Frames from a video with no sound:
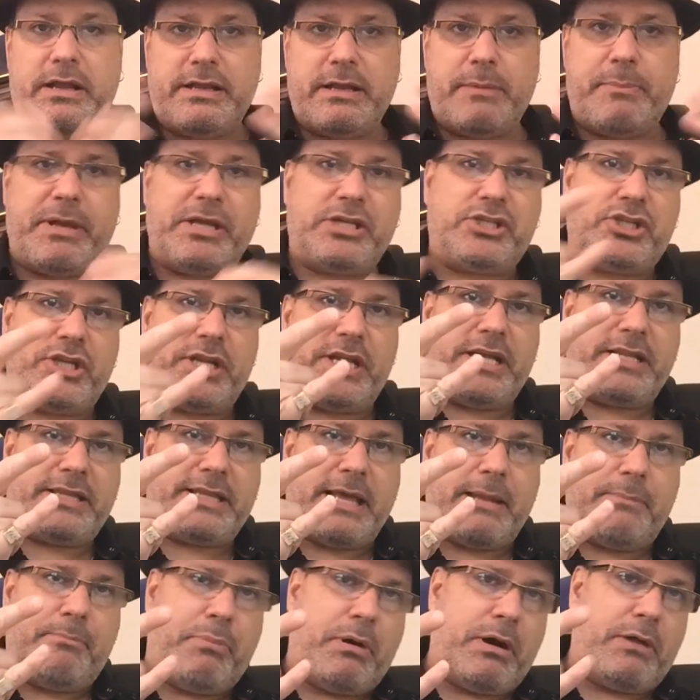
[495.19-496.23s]
Now make sure you hit
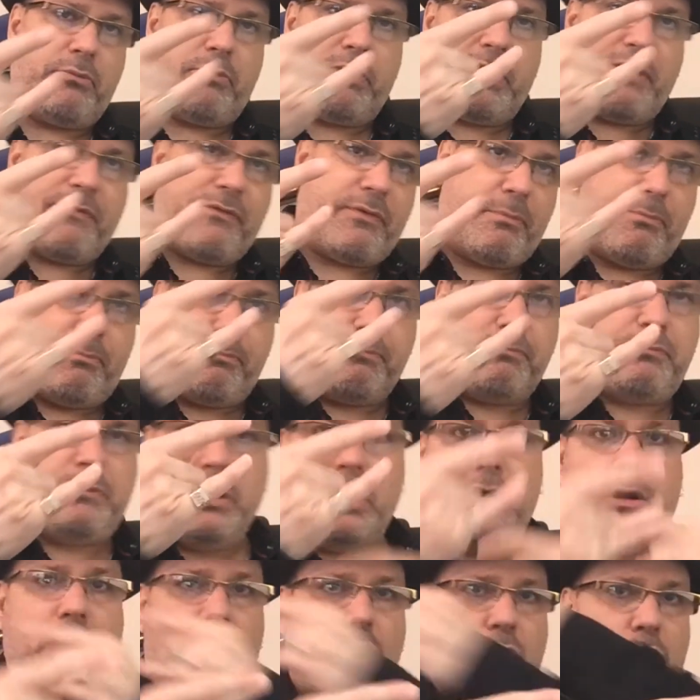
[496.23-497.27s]
that button, whatever
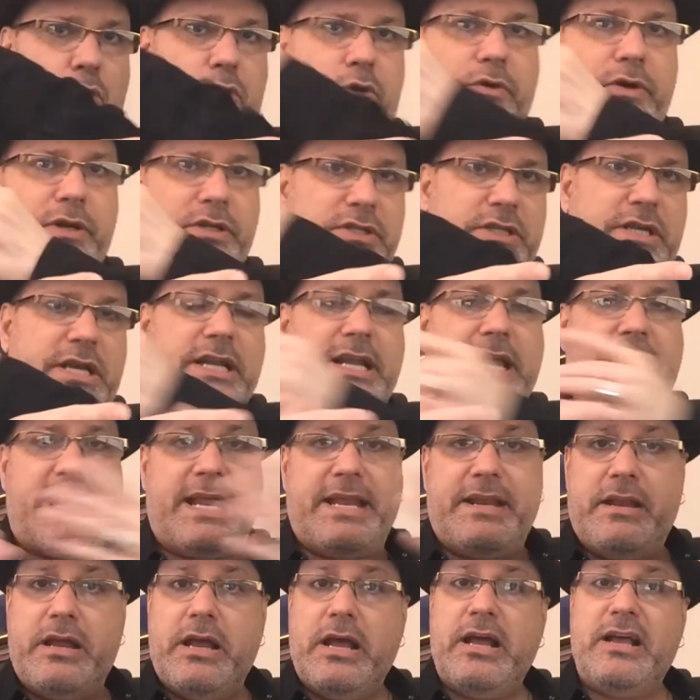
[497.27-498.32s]
corner it's in,
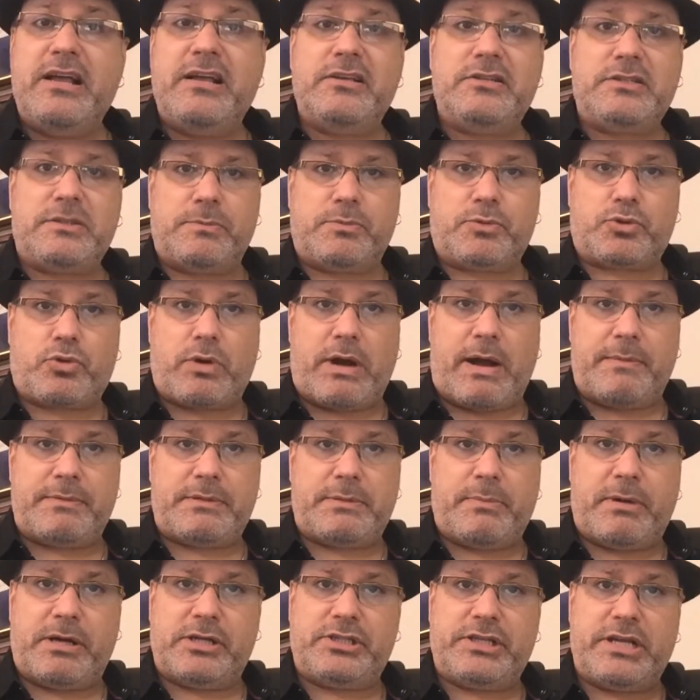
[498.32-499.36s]
and subscribe
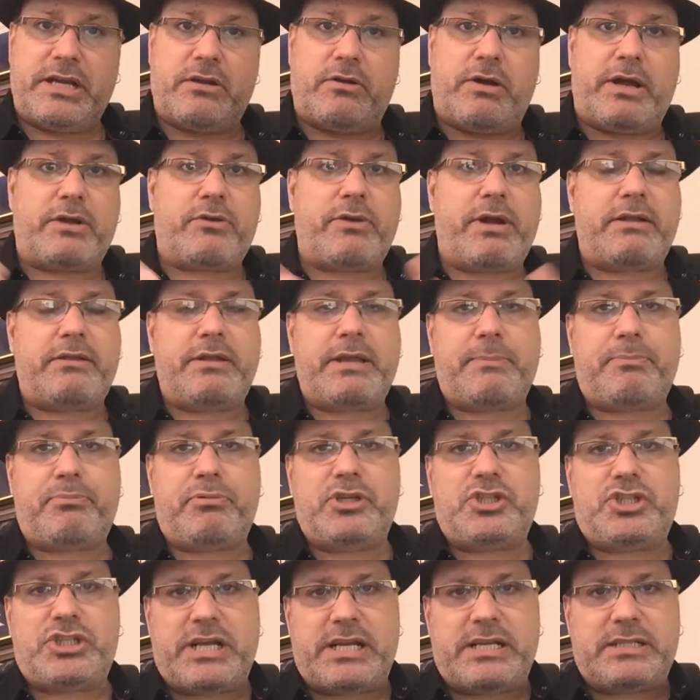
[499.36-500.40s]
to my channel. I greatly
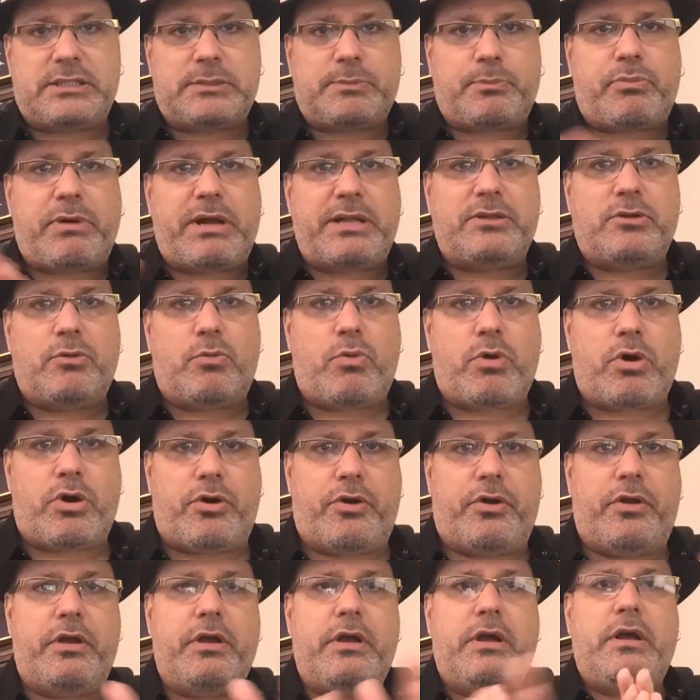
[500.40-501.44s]
appreciate it. Spread the
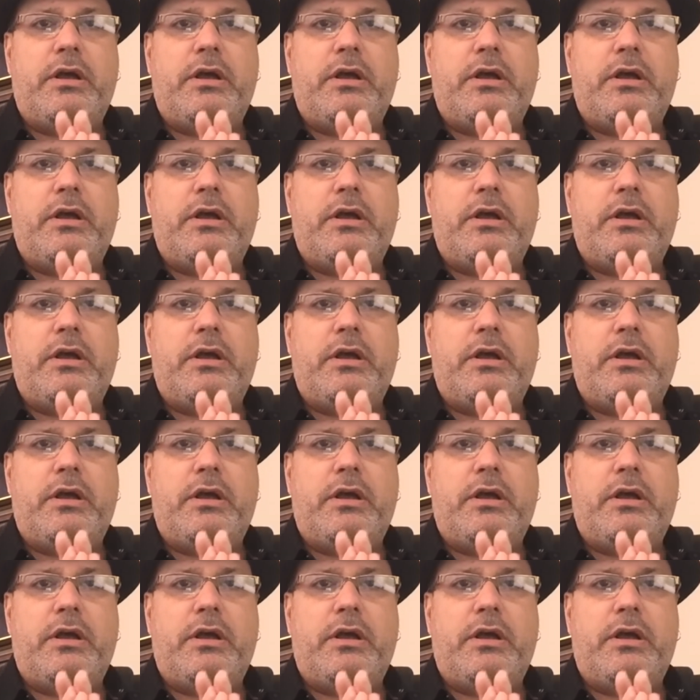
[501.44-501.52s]
word.